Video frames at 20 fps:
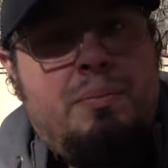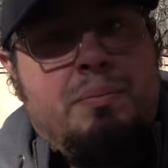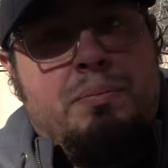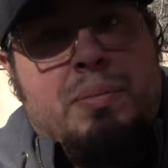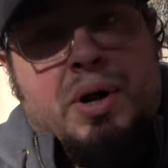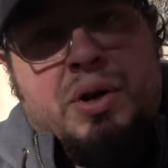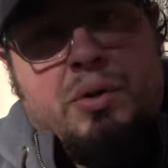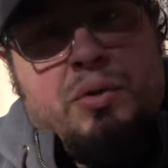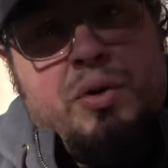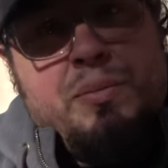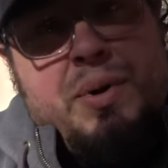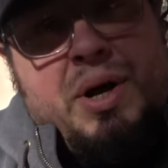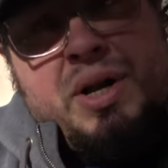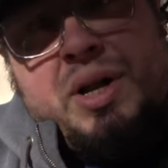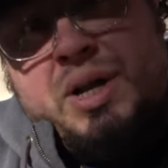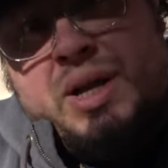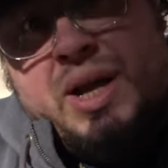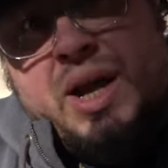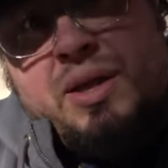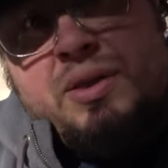Bundle the
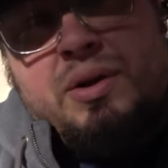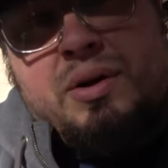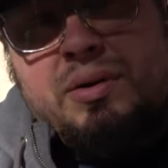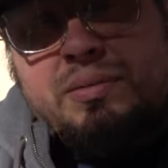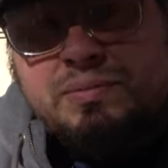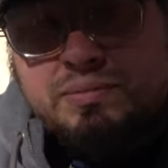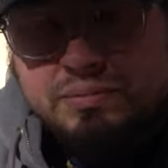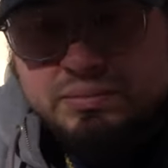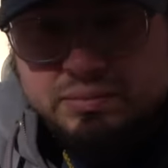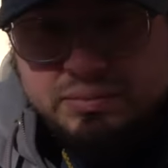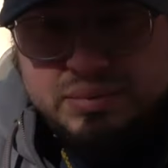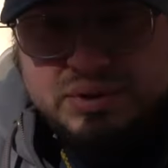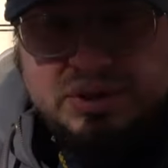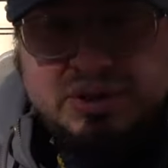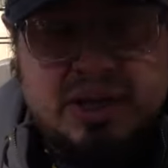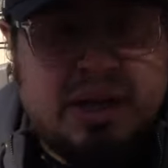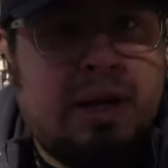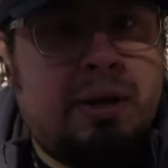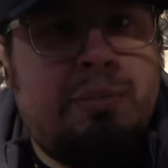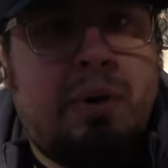money together,
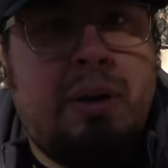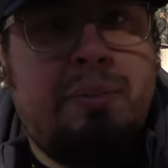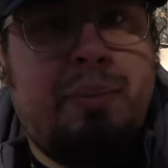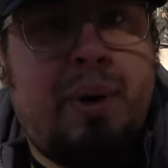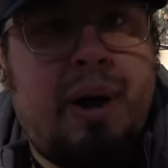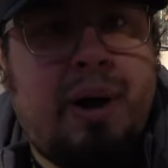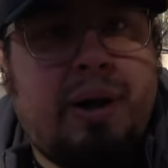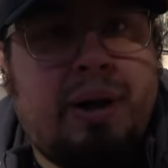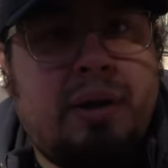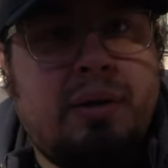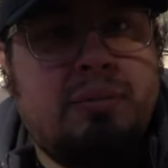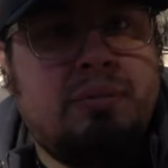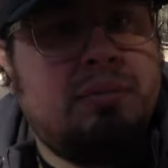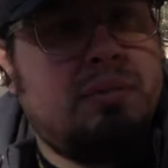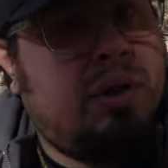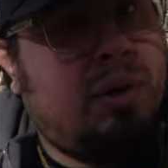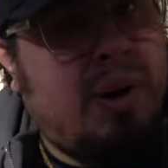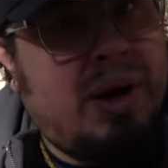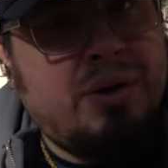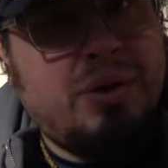stick it in my pocket,
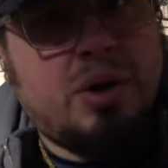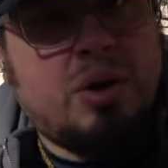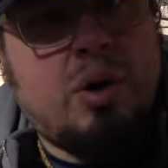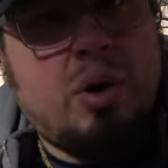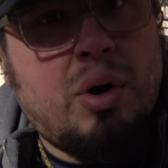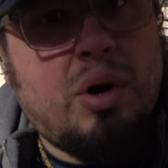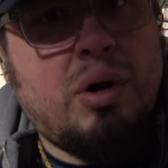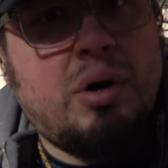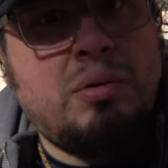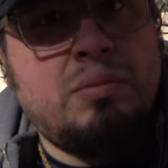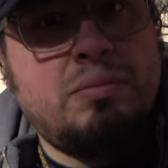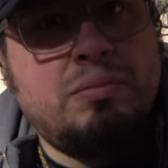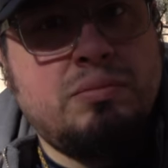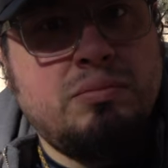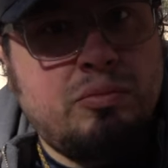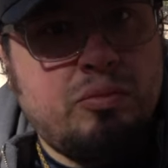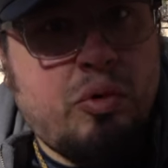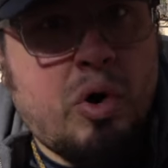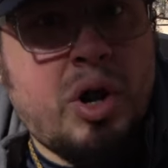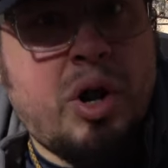go out in the car,
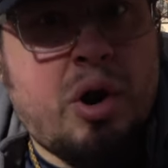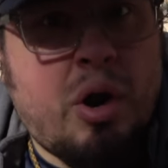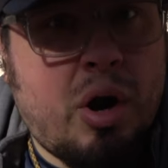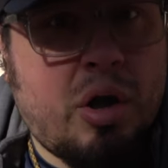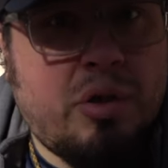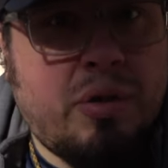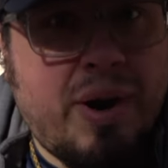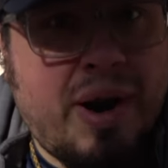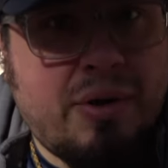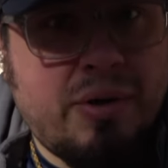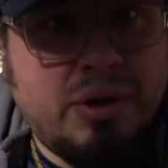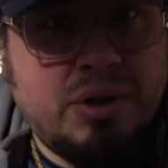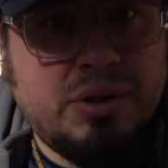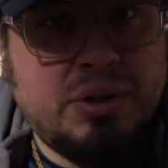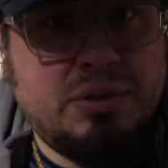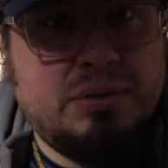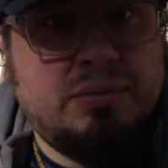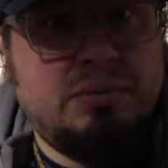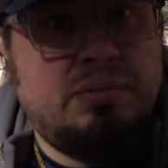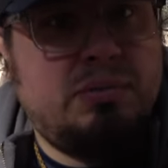run our other
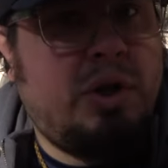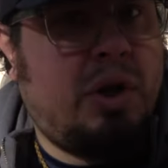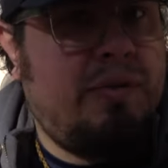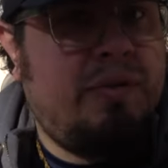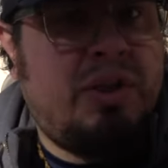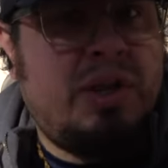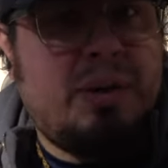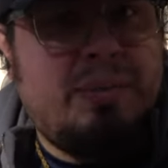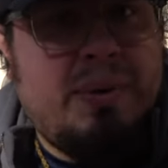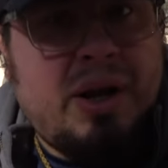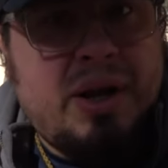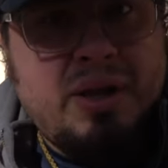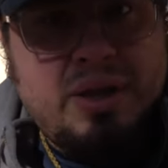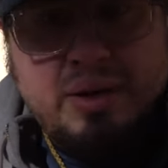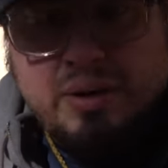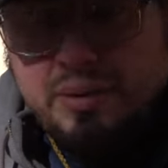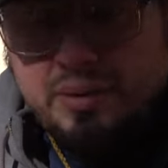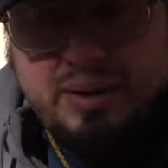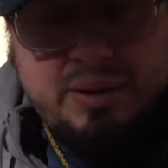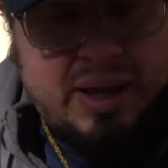errands. Don't even think about
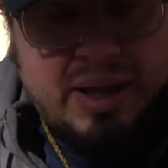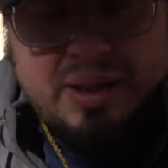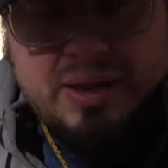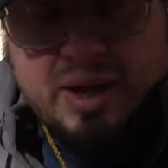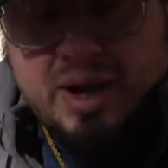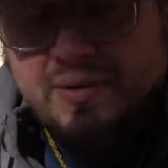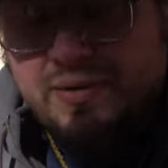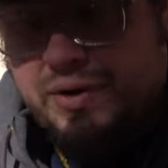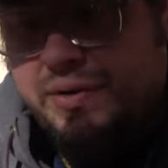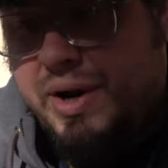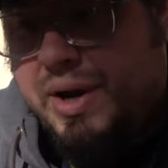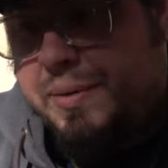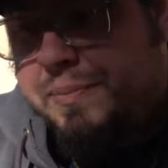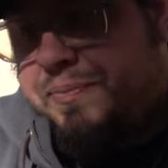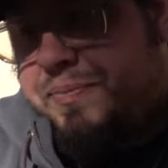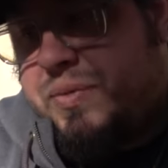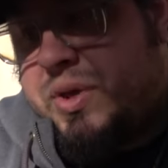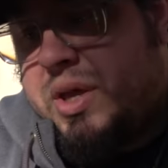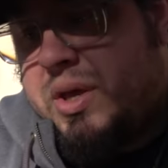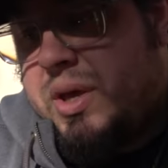anything of it, right?
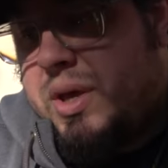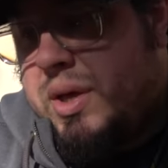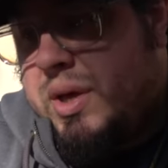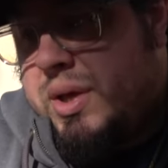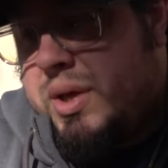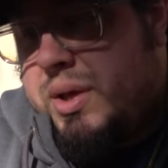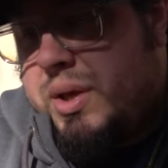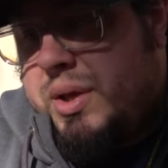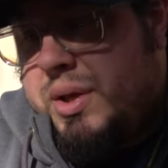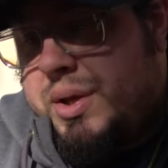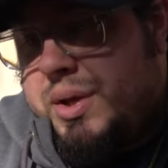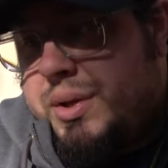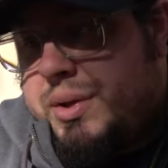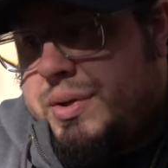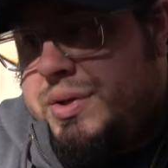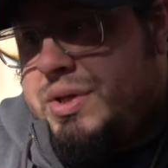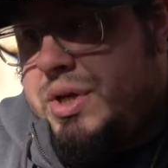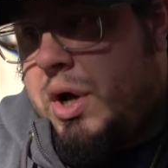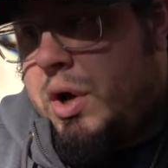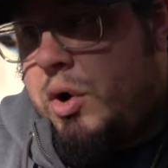
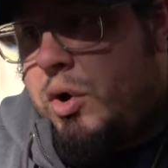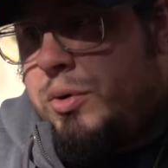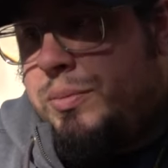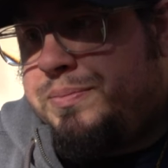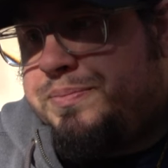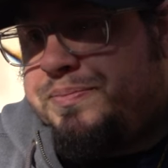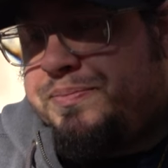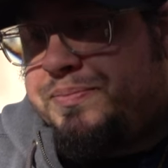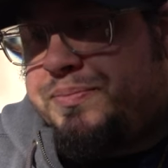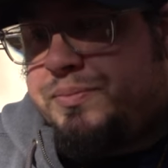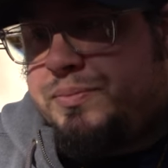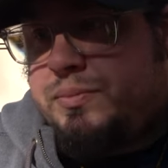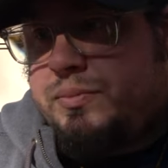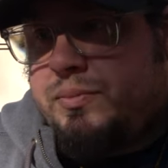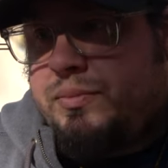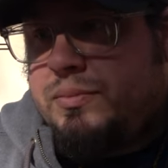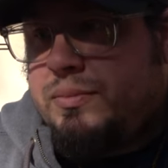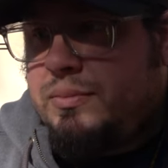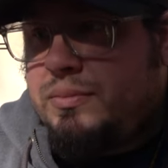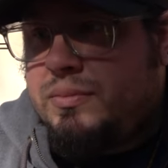So
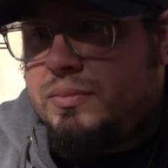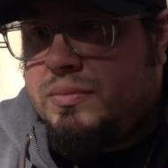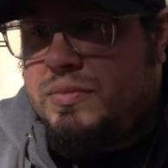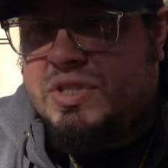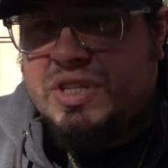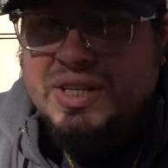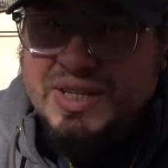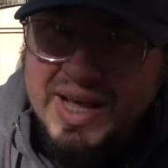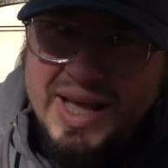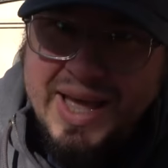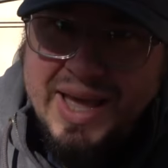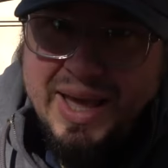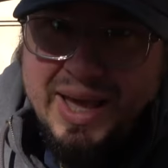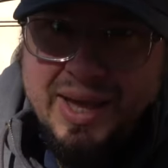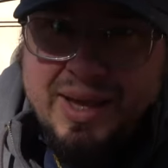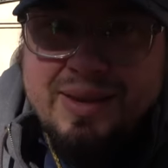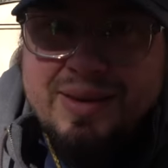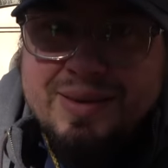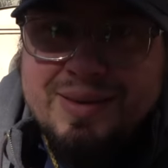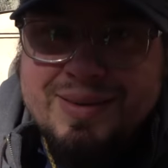today,